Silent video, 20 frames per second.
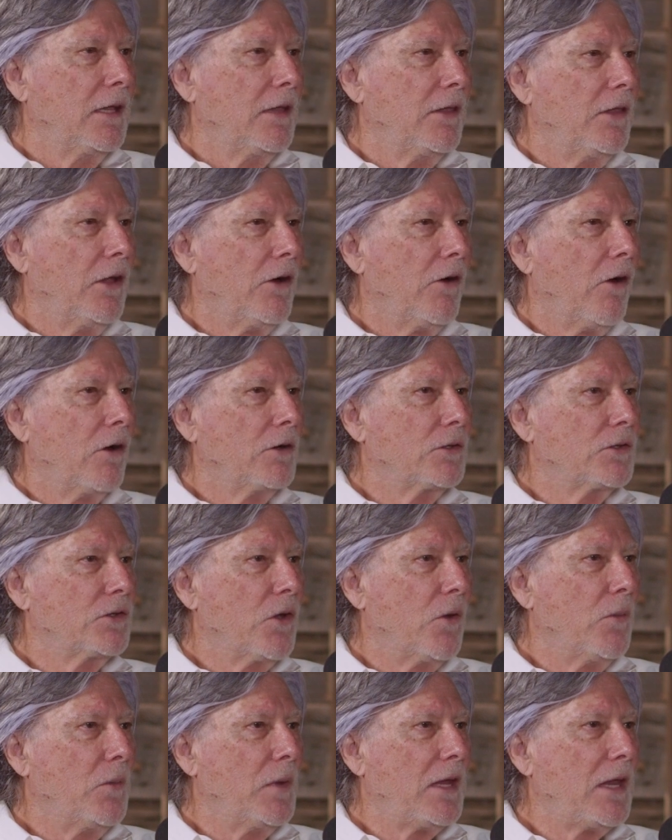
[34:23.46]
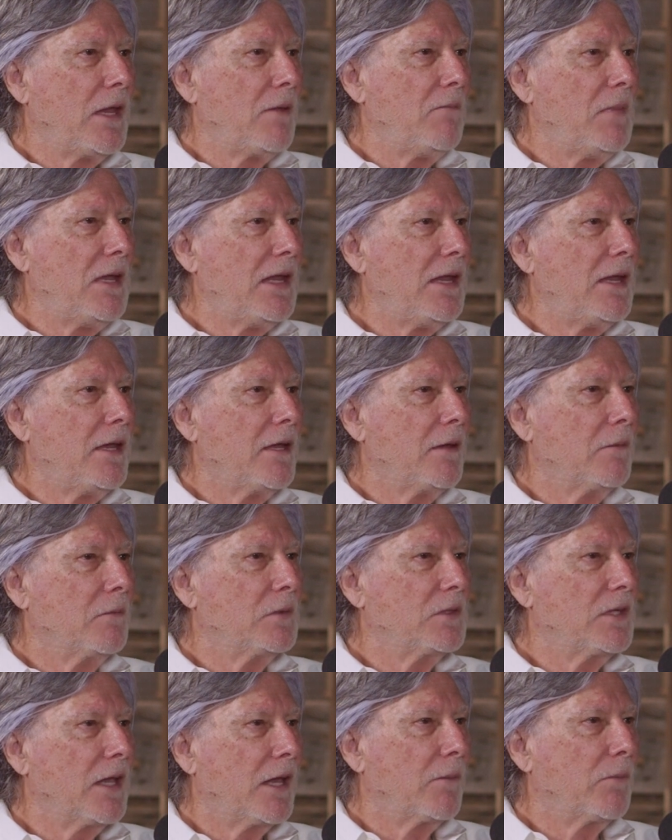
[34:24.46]
there are so many
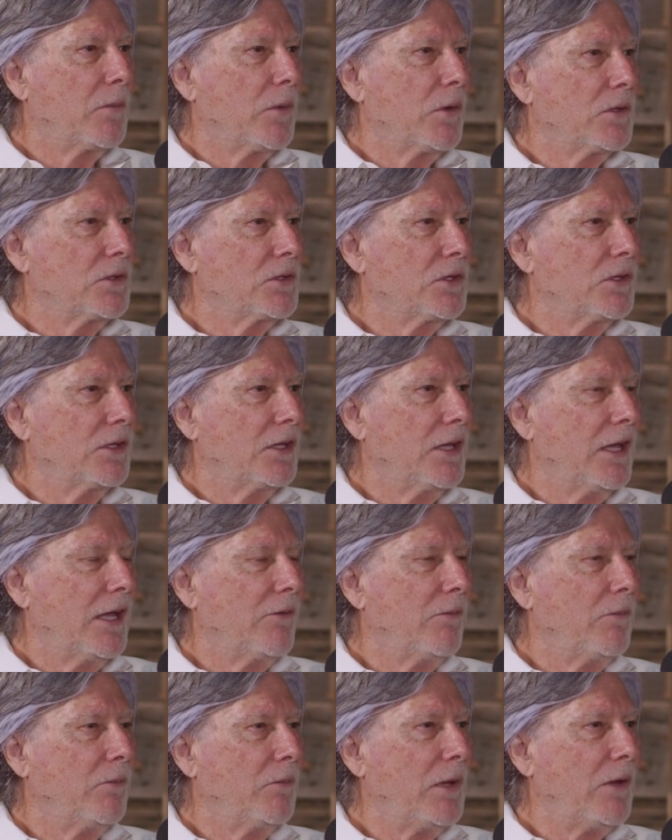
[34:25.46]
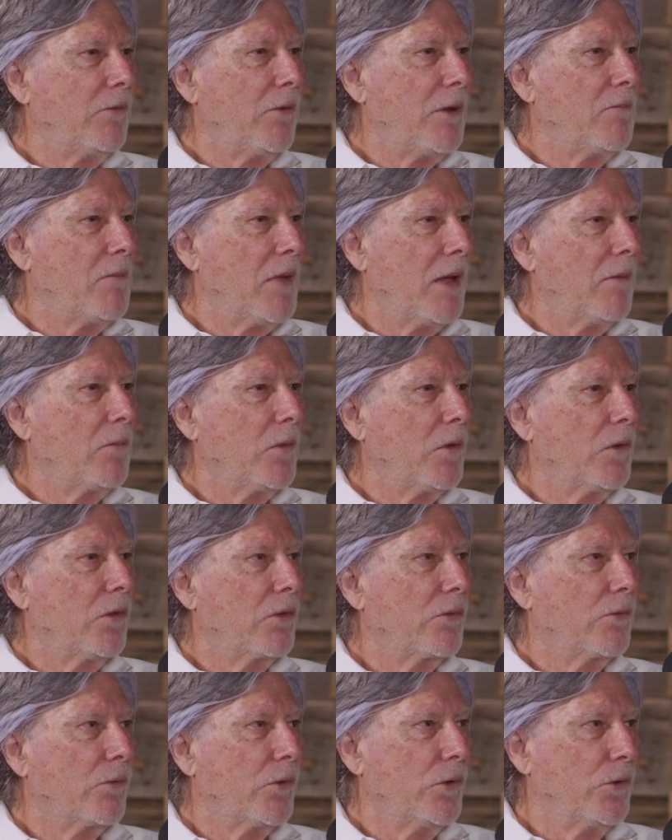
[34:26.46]
mediums that a person can be
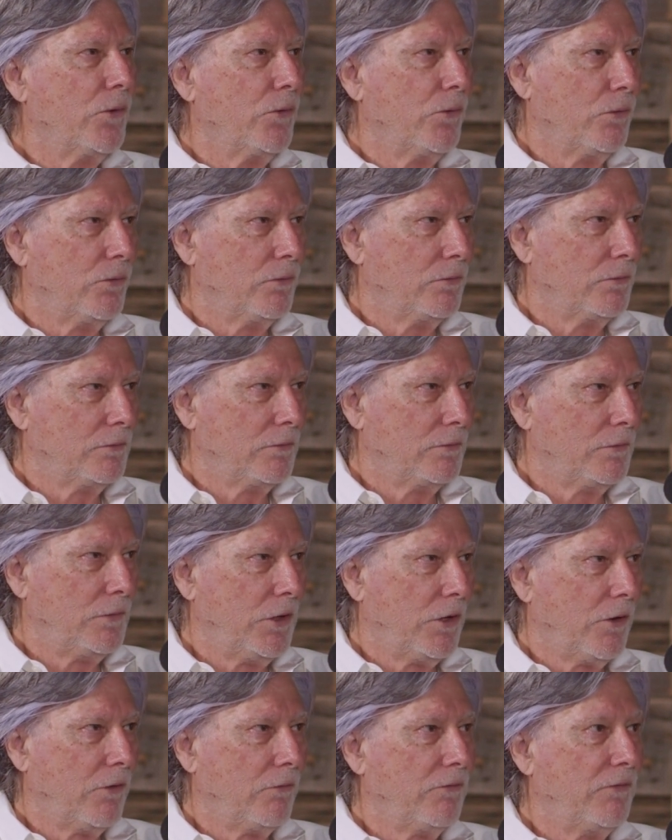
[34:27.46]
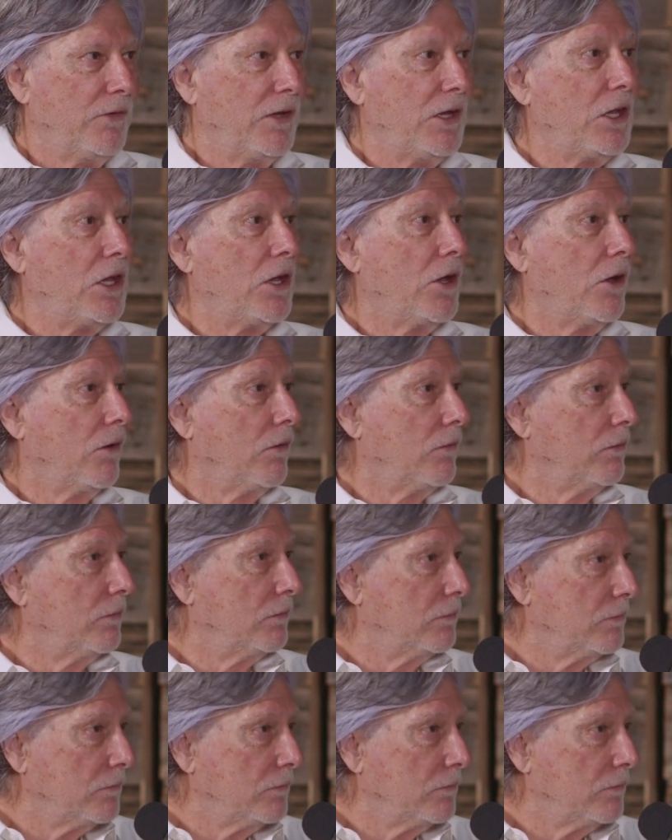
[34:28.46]
remembered through, video,